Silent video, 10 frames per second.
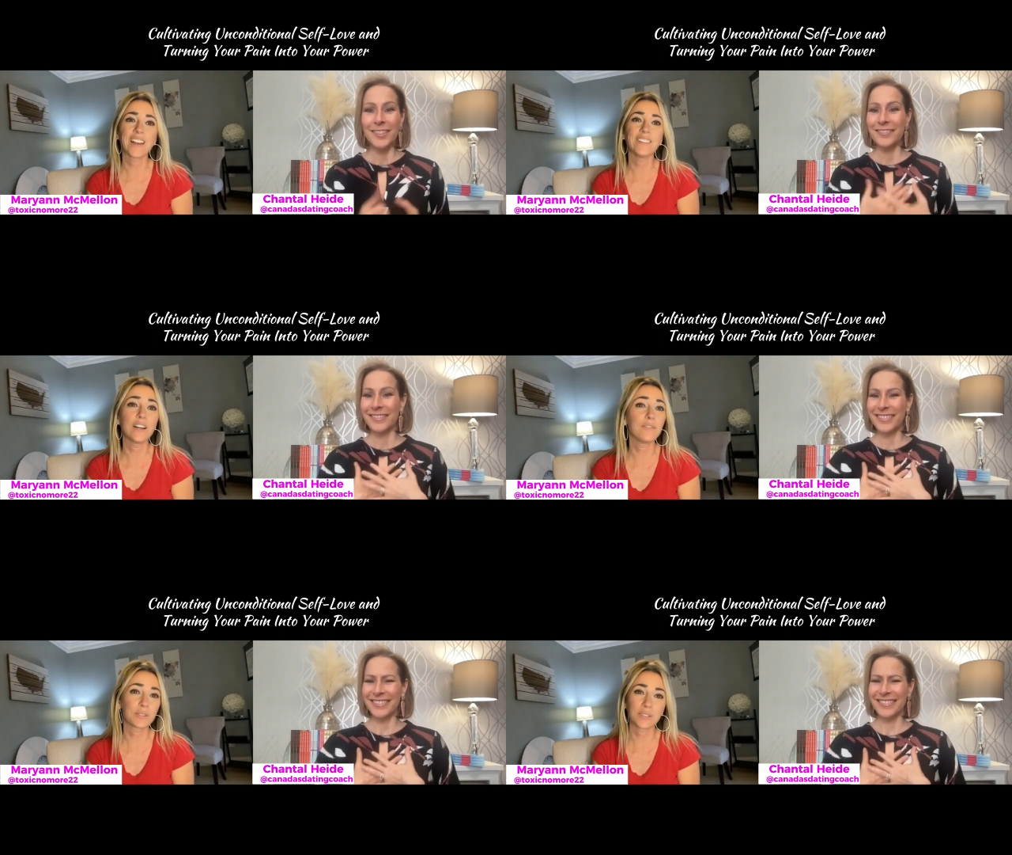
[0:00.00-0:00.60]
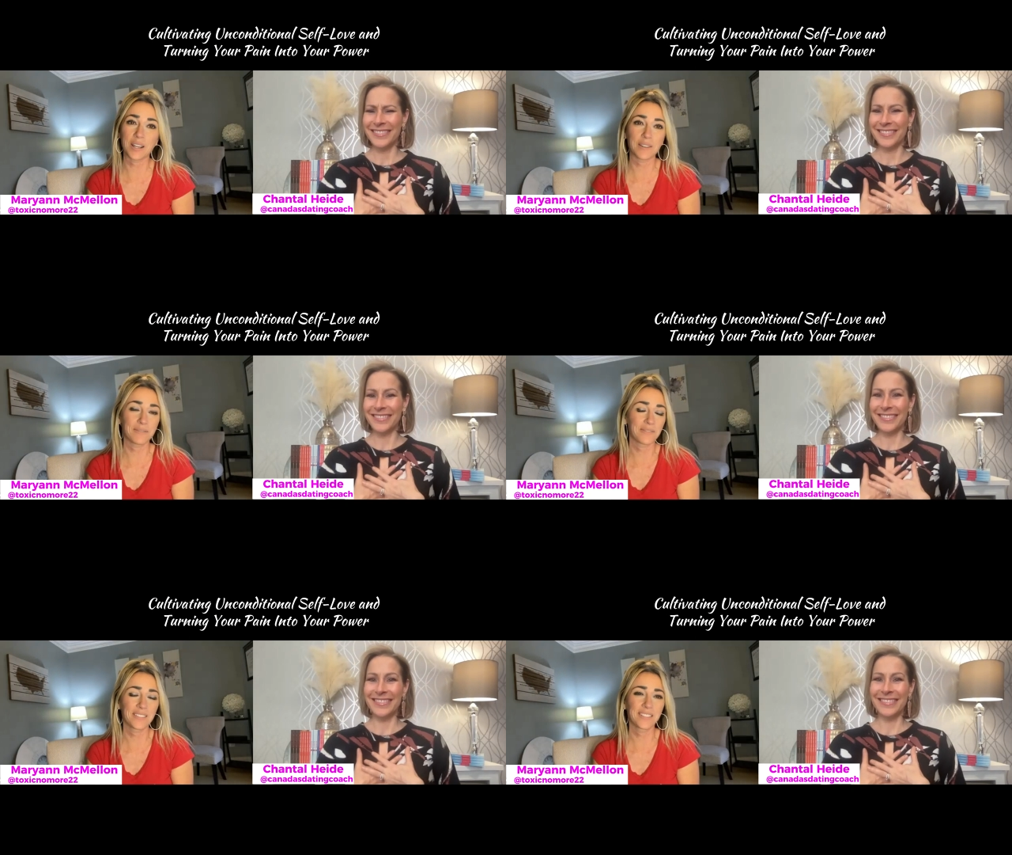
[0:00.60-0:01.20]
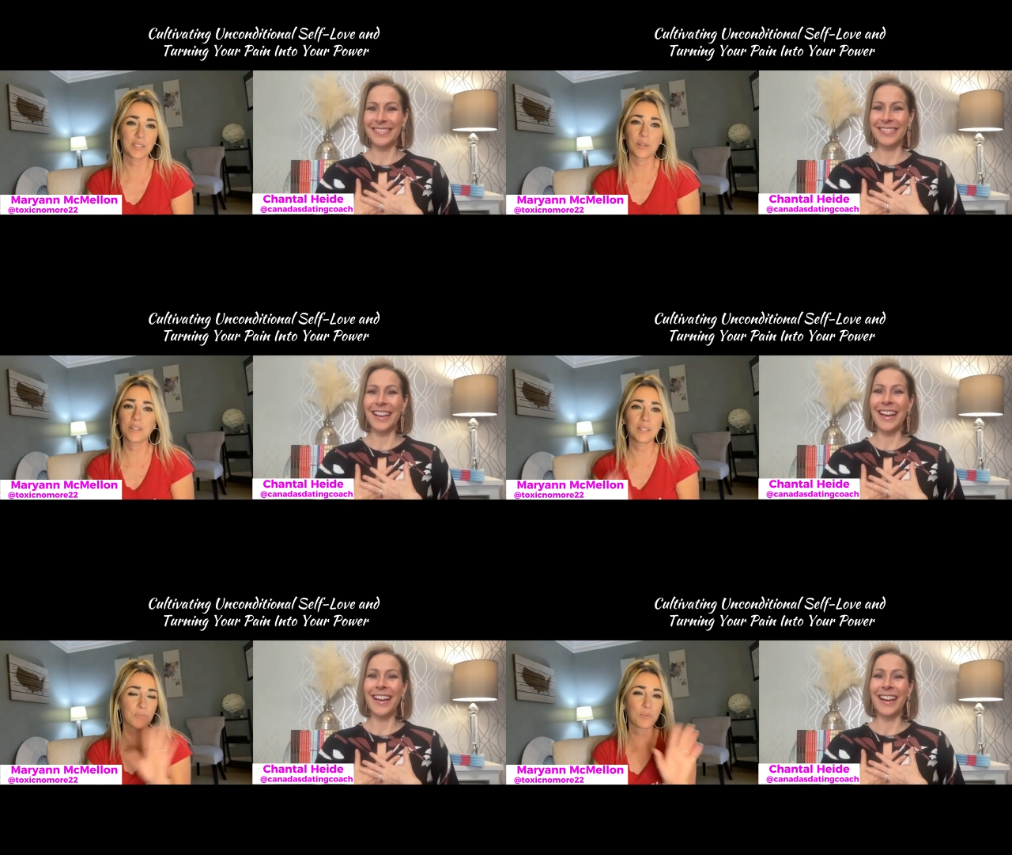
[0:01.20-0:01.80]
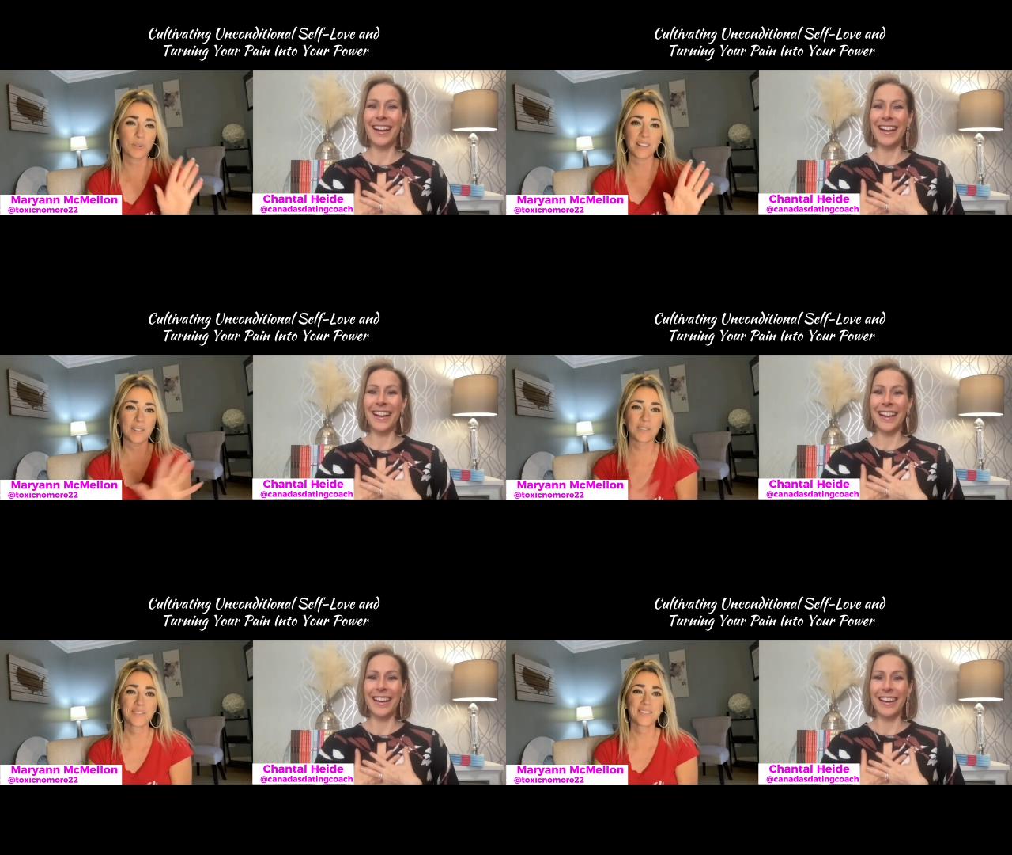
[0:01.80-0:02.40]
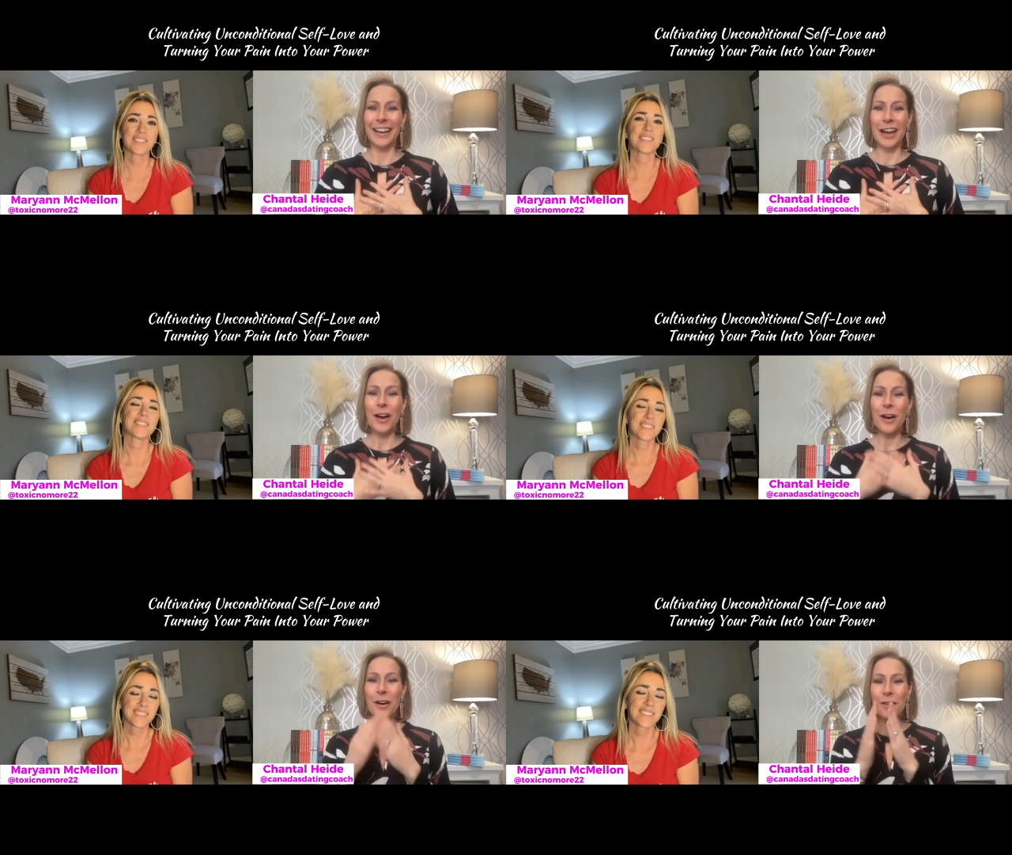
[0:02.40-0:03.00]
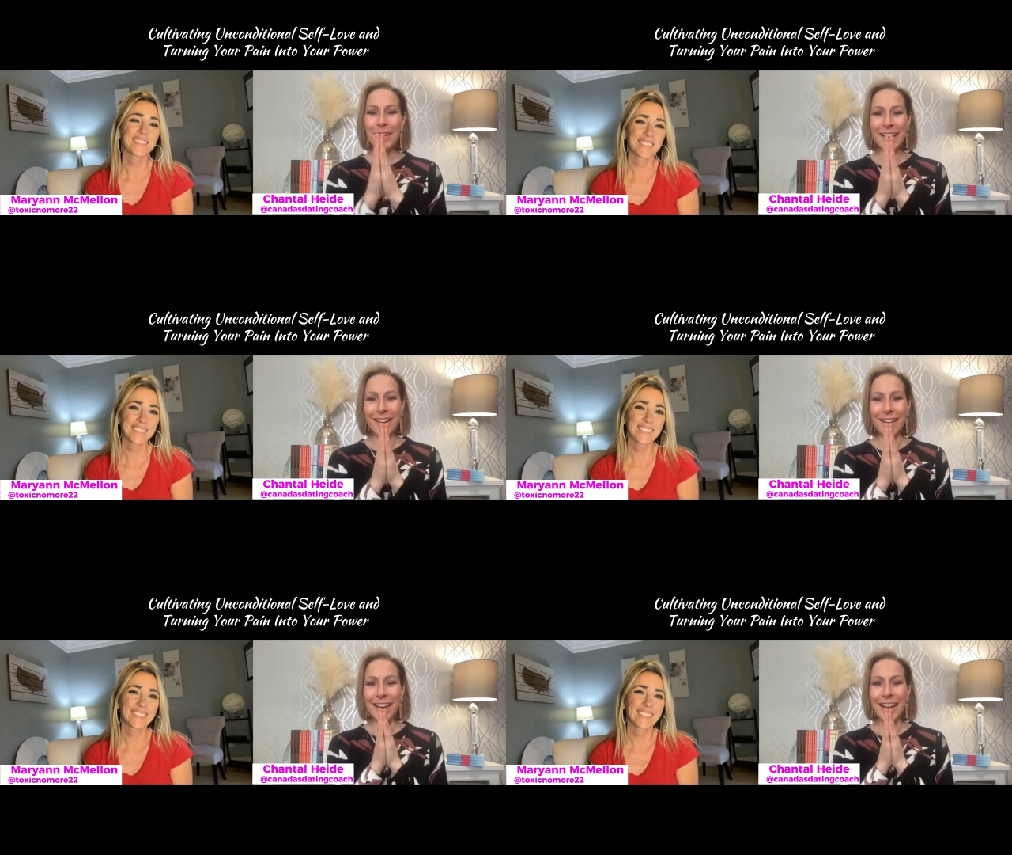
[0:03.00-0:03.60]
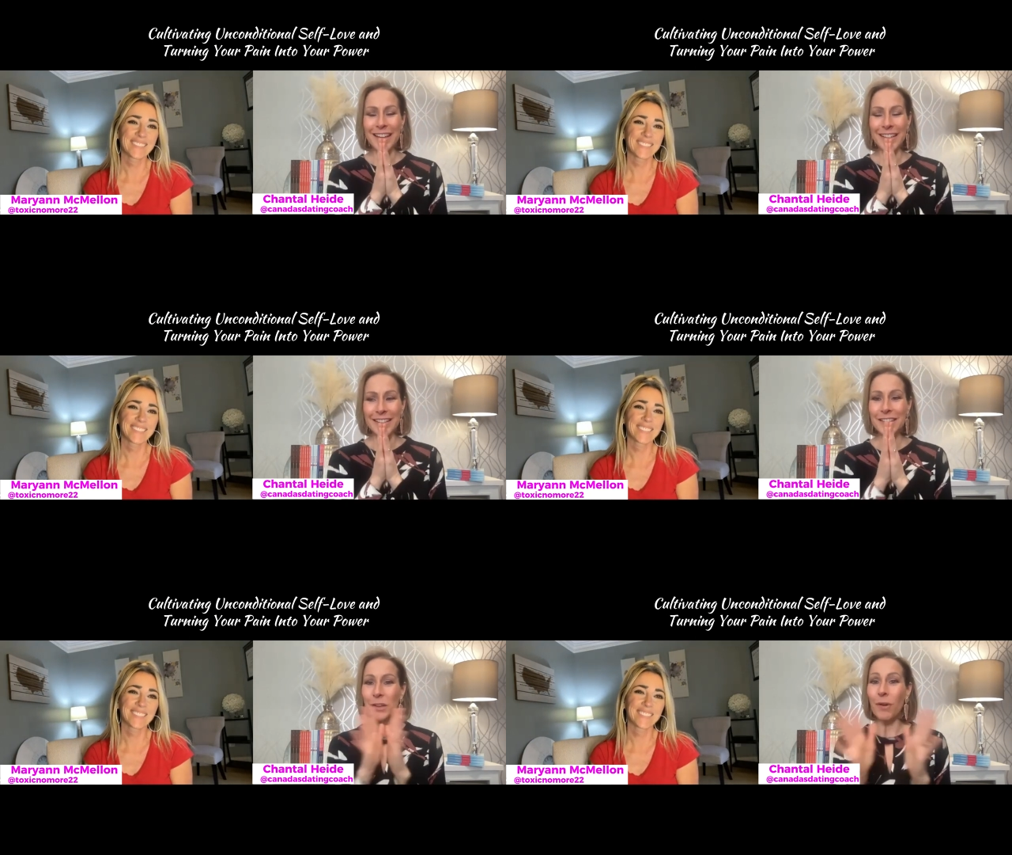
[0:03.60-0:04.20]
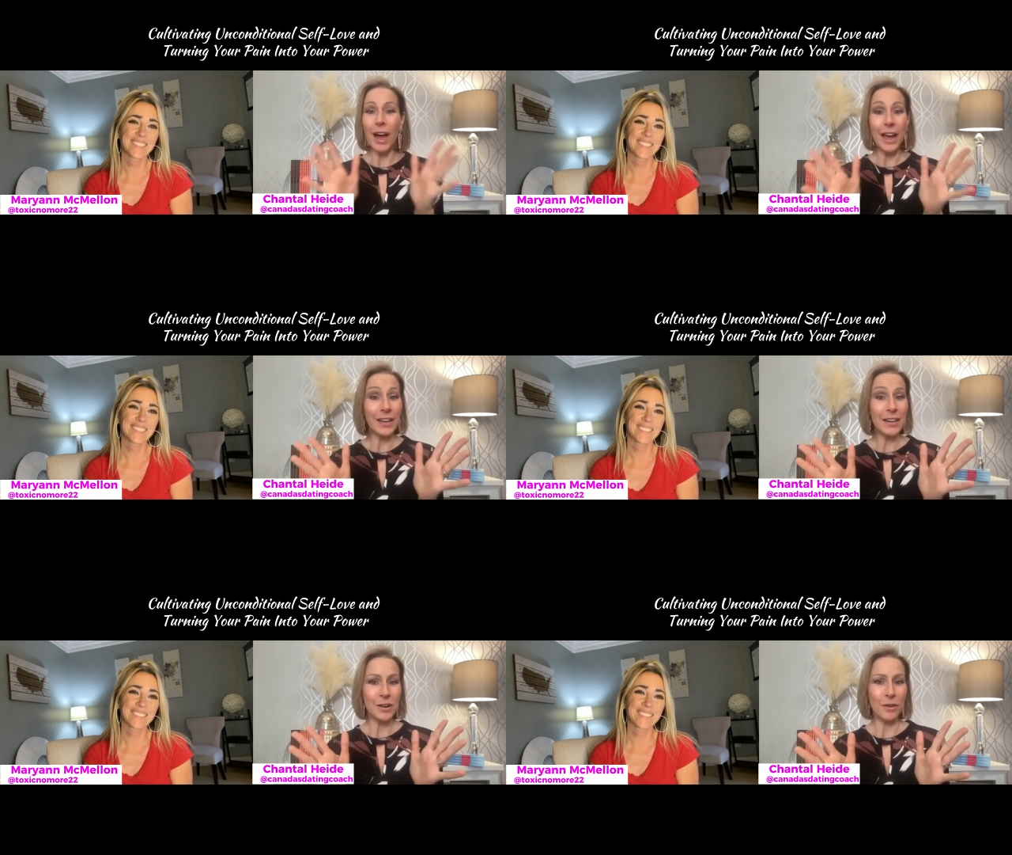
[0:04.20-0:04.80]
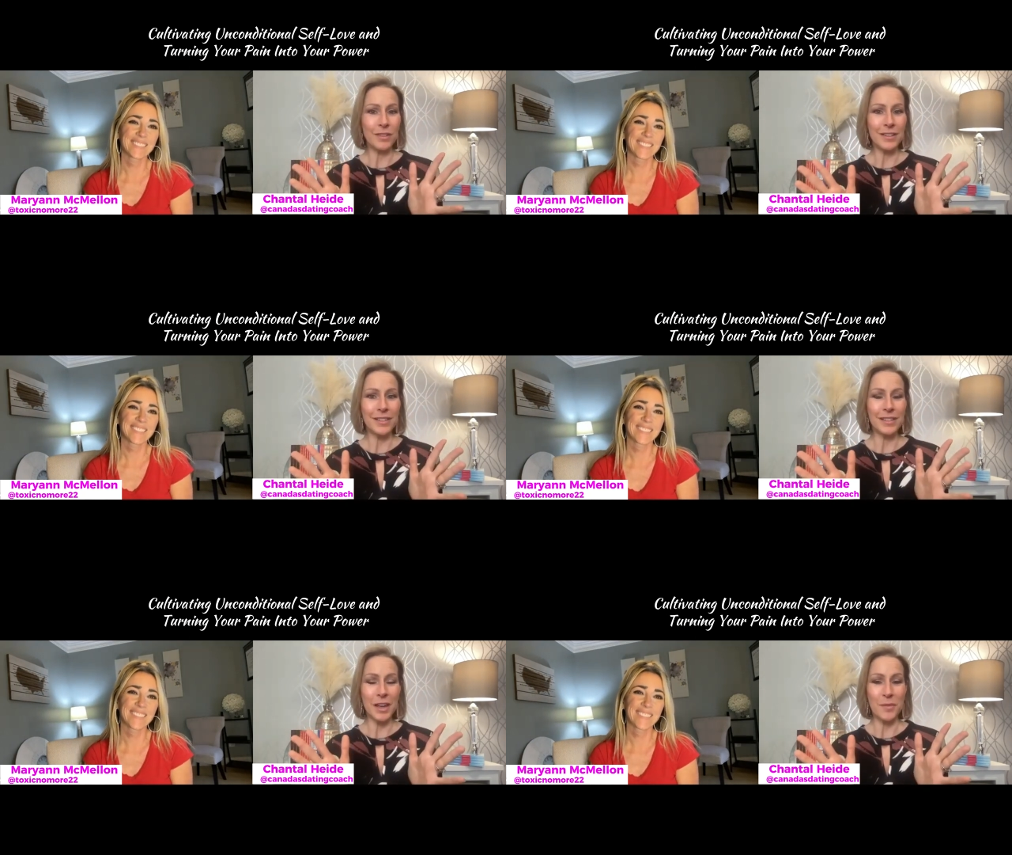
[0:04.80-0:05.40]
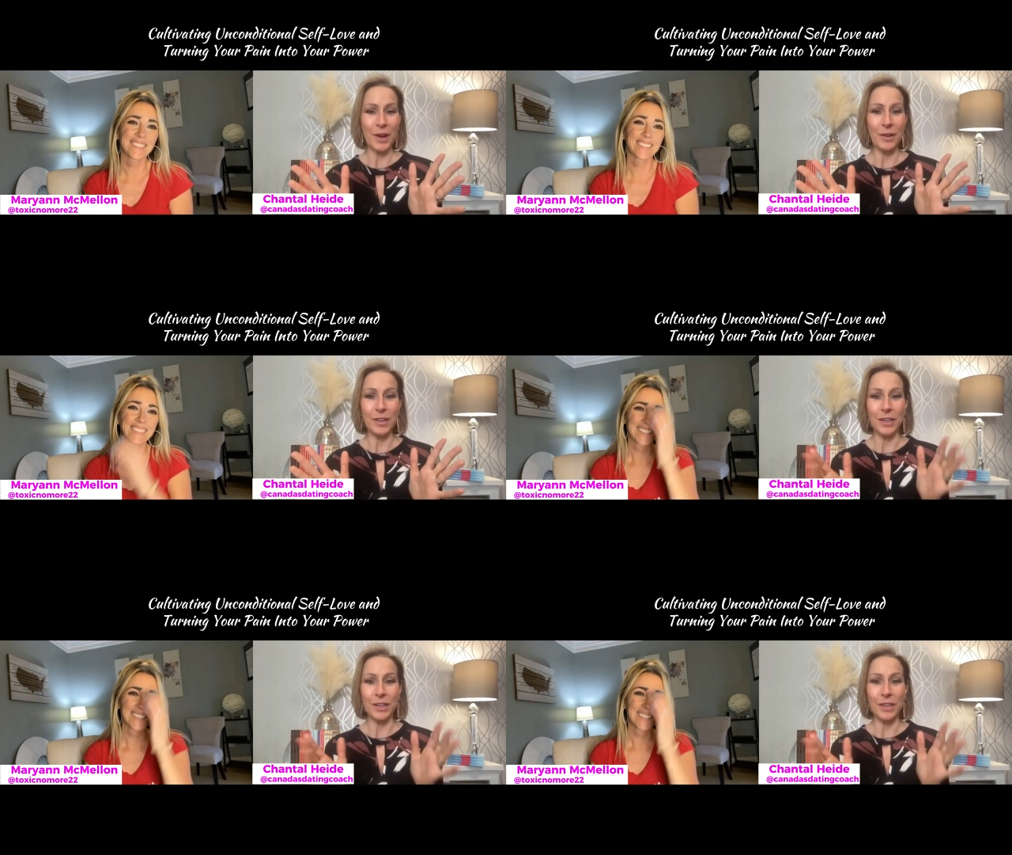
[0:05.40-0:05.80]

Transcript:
Speaker 1: I love your stuff. Totally supporting you.
Speaker 2: Oh my God. So I didn't know this about